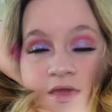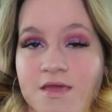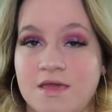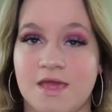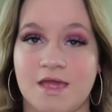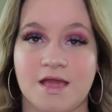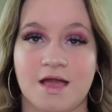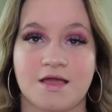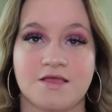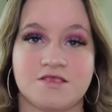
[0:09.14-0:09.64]

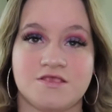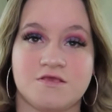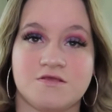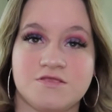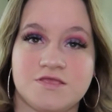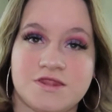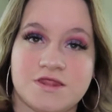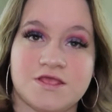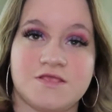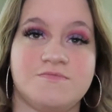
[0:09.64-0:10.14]
Hey guys, so
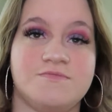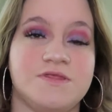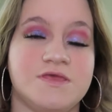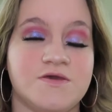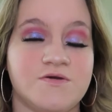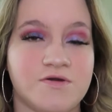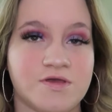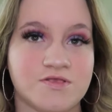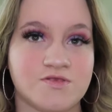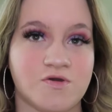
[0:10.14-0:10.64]
today's
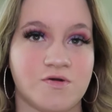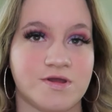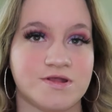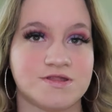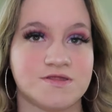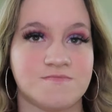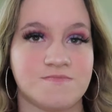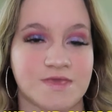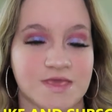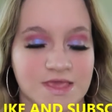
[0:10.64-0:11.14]
video is going
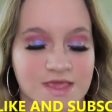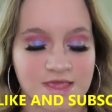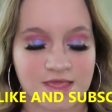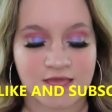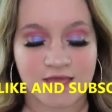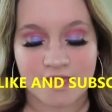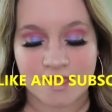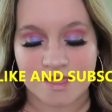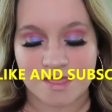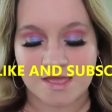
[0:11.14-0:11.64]
to be
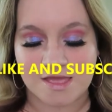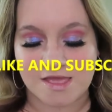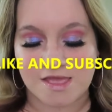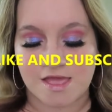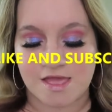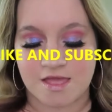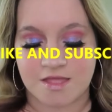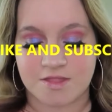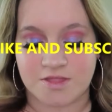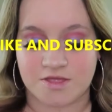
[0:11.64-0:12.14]

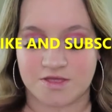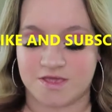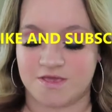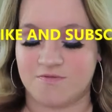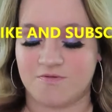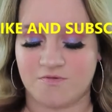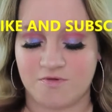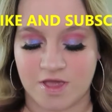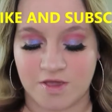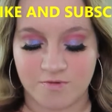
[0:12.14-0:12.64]
the
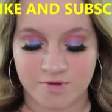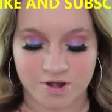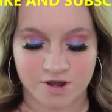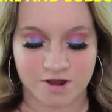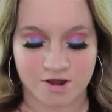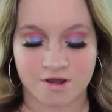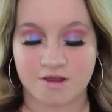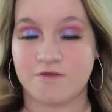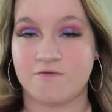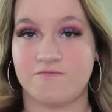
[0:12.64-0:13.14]
giveaway
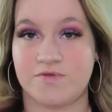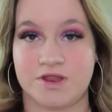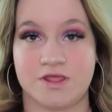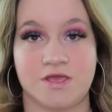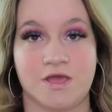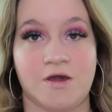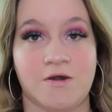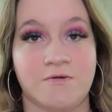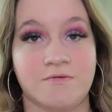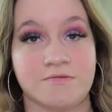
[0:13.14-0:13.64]
winner
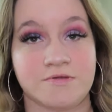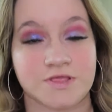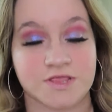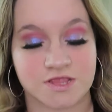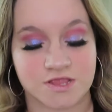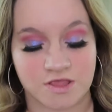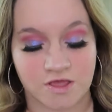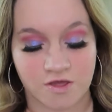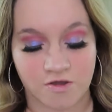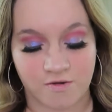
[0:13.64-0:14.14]
video.
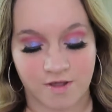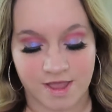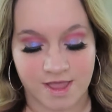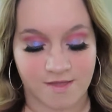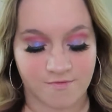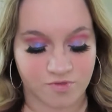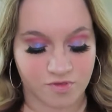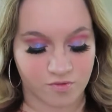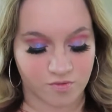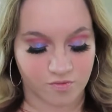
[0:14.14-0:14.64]
So I
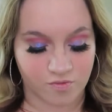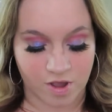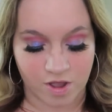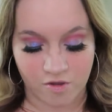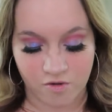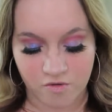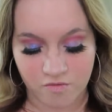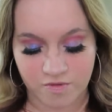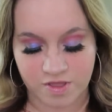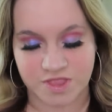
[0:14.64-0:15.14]
have
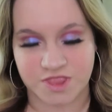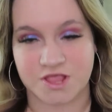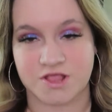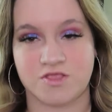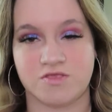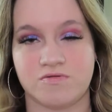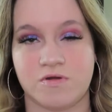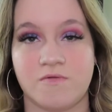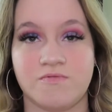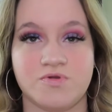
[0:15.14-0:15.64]
12, I
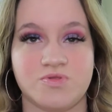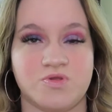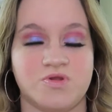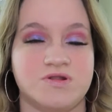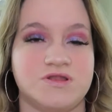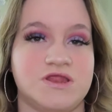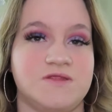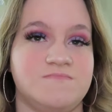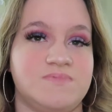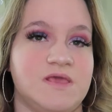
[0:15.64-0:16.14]
think 12 or
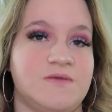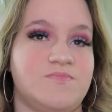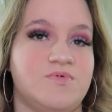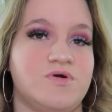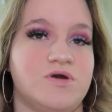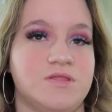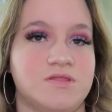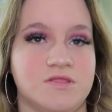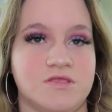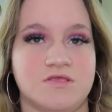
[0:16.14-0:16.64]
13
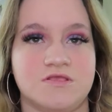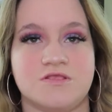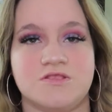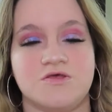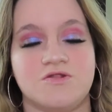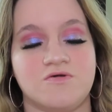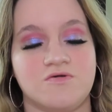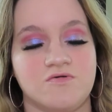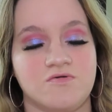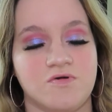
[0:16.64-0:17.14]
people in this
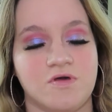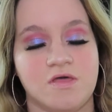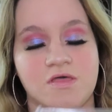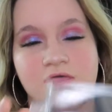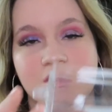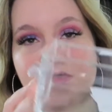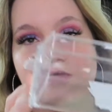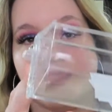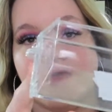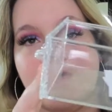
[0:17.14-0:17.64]
little
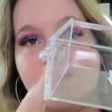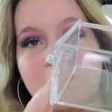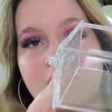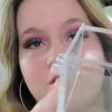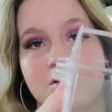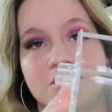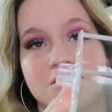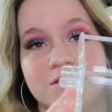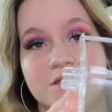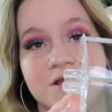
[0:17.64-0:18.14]

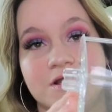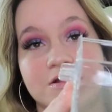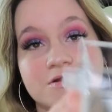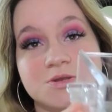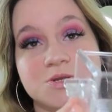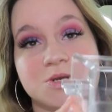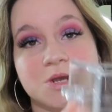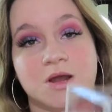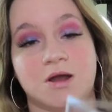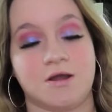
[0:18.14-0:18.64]
clear
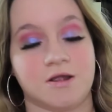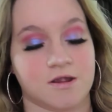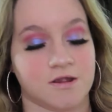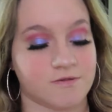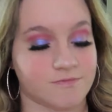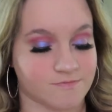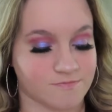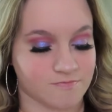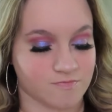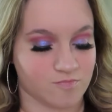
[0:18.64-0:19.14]

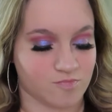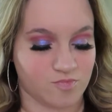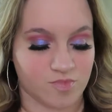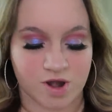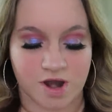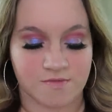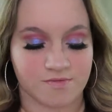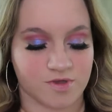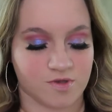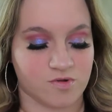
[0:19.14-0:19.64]
jar,
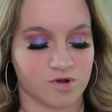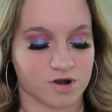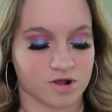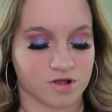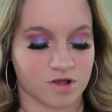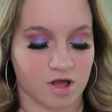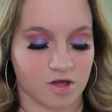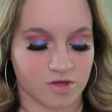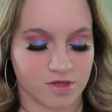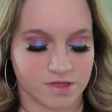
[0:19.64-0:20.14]
whatever you want
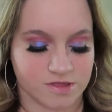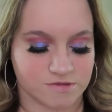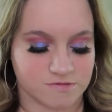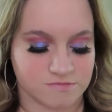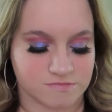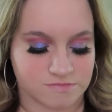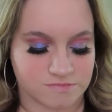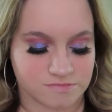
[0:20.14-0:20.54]
to call it.